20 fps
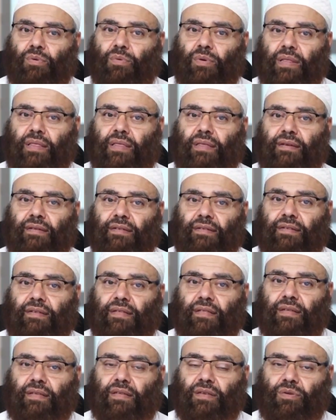what
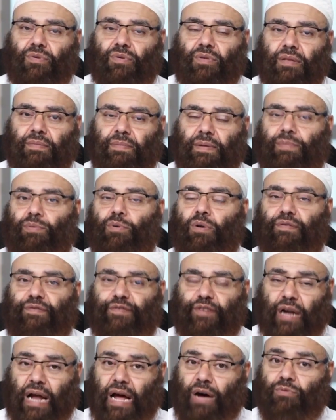the, you know, the people of
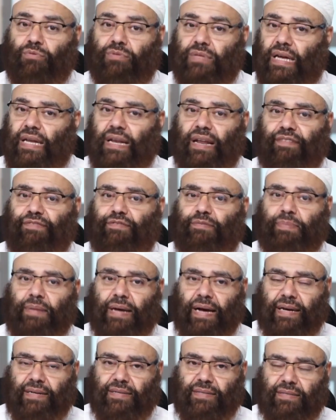Fir'aun they left
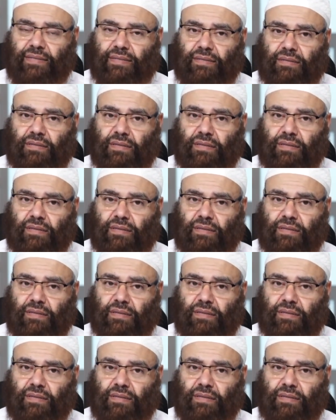behind,